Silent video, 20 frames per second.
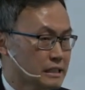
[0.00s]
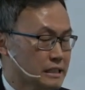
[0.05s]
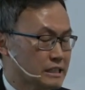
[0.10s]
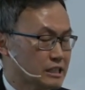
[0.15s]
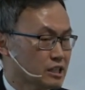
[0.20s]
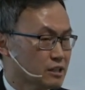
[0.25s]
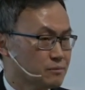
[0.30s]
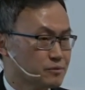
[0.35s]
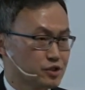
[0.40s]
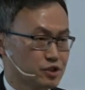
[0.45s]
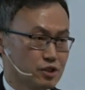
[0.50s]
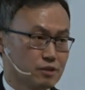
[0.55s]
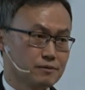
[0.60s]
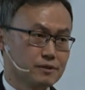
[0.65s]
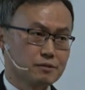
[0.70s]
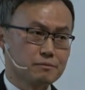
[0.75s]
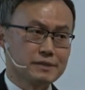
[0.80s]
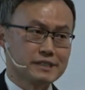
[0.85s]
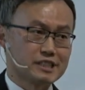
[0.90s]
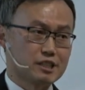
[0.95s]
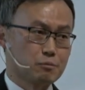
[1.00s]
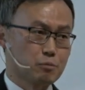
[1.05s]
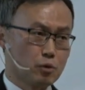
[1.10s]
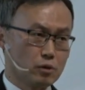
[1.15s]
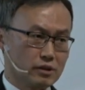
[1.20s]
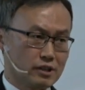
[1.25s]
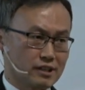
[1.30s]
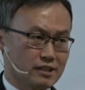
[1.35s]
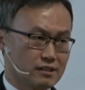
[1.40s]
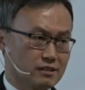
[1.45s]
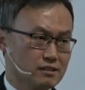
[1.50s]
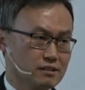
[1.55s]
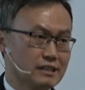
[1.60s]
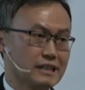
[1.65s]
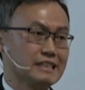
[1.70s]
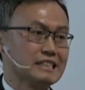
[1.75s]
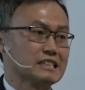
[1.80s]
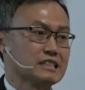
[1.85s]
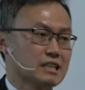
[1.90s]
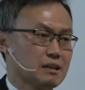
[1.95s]
in terms of domestic political
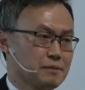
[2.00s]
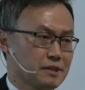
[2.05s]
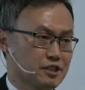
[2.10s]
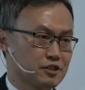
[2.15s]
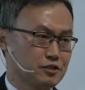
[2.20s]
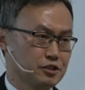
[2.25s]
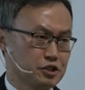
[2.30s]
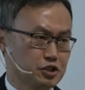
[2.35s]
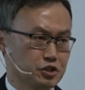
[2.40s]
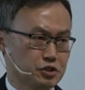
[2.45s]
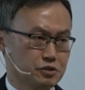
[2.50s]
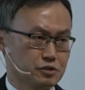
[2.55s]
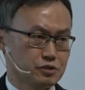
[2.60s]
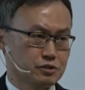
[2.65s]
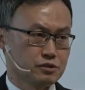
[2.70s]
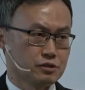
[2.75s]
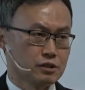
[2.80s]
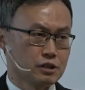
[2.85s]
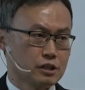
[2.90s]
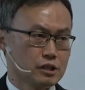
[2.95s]
and economic conditions.